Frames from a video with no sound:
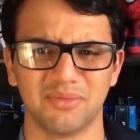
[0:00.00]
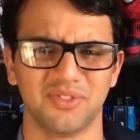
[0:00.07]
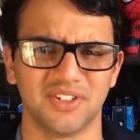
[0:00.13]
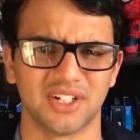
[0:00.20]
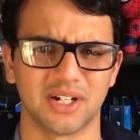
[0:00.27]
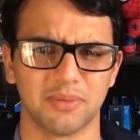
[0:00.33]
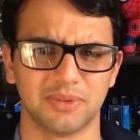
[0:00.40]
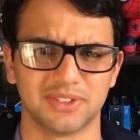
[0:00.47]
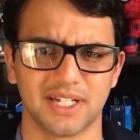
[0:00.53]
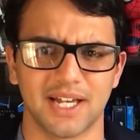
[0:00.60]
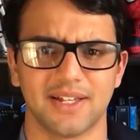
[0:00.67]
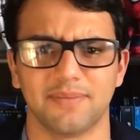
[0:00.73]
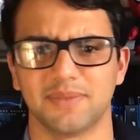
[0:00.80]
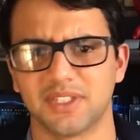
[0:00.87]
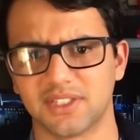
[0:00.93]
movie a couple
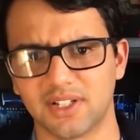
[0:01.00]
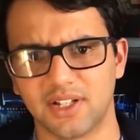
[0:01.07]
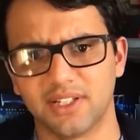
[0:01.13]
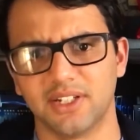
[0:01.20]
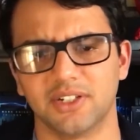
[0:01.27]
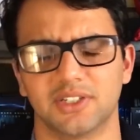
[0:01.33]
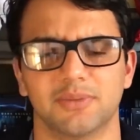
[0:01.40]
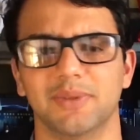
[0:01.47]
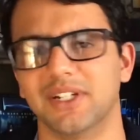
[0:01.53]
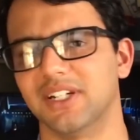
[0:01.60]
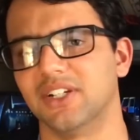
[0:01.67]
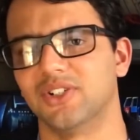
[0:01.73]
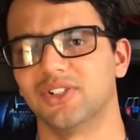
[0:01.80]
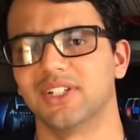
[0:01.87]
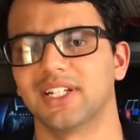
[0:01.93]
times, saw the Ultimate
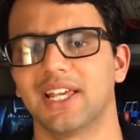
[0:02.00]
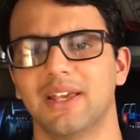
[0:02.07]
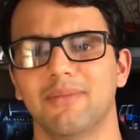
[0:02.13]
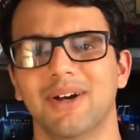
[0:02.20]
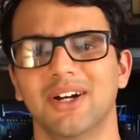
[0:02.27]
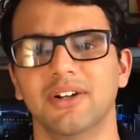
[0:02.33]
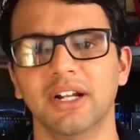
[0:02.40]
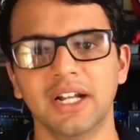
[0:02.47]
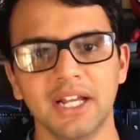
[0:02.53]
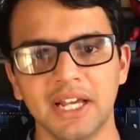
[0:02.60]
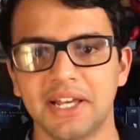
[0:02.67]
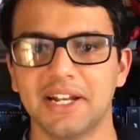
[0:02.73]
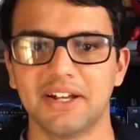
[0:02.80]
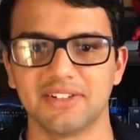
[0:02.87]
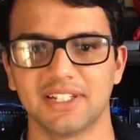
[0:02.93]
Edition that came out,
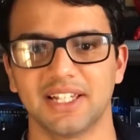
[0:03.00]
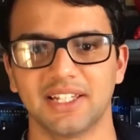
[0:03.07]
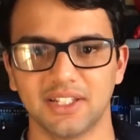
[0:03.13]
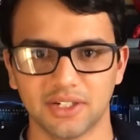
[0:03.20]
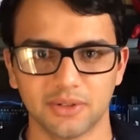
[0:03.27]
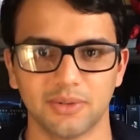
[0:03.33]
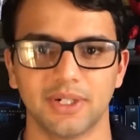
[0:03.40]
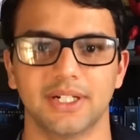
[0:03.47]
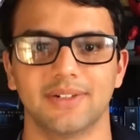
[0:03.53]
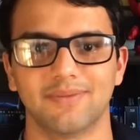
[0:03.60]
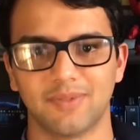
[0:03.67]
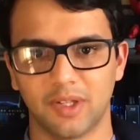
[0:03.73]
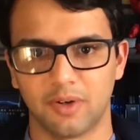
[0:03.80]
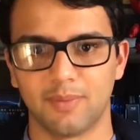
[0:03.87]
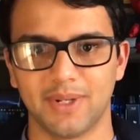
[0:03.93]
and I was like, you know what?
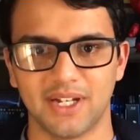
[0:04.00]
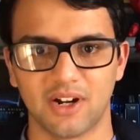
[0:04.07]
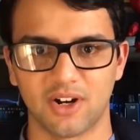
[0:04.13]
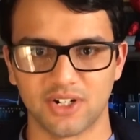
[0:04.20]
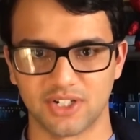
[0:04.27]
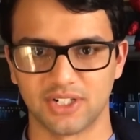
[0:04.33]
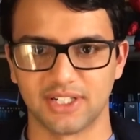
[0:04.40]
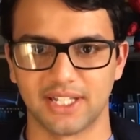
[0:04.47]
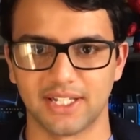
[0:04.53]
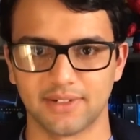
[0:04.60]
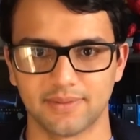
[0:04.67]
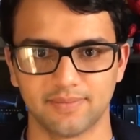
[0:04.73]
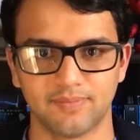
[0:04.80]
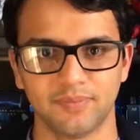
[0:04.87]
They're being harsh on that.